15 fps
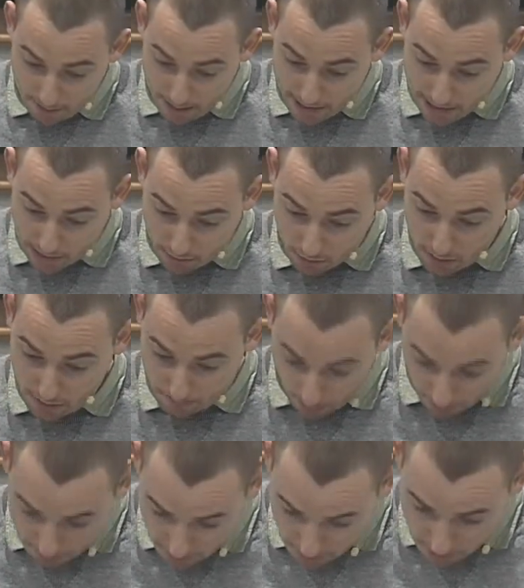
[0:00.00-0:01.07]
Peter's
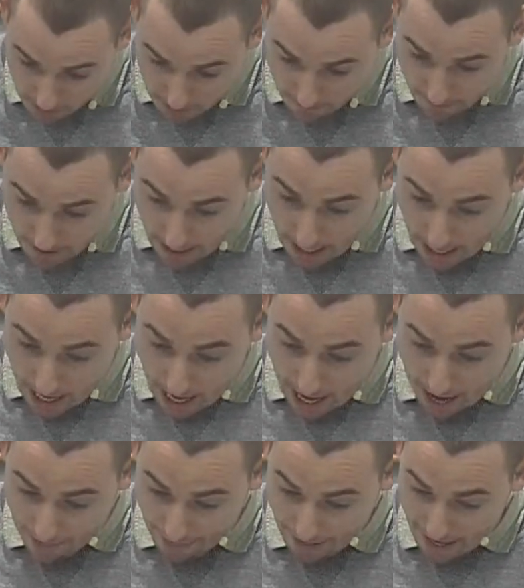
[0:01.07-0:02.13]
response.
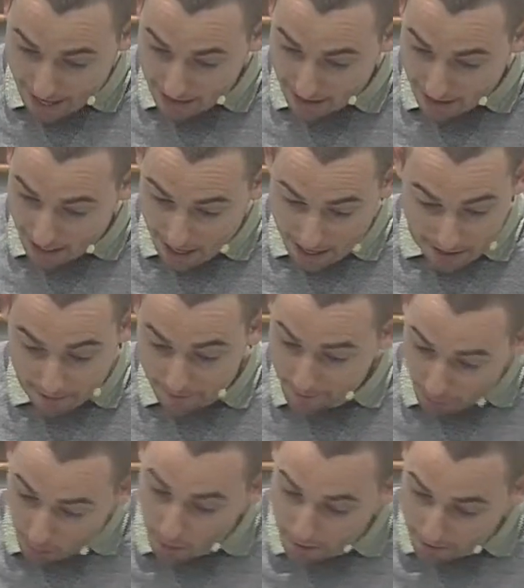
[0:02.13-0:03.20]
And then the
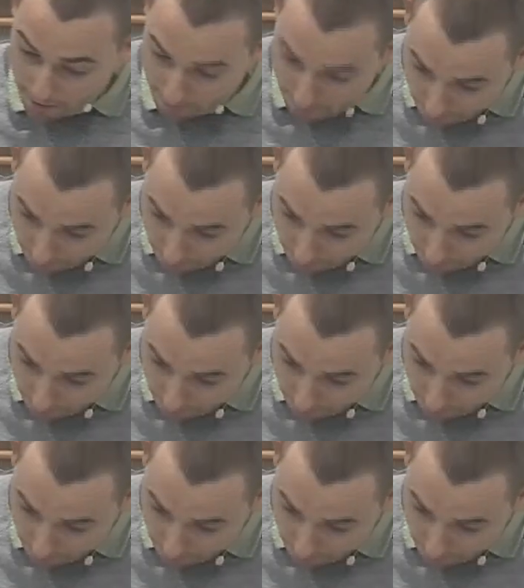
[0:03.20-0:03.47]
fourth and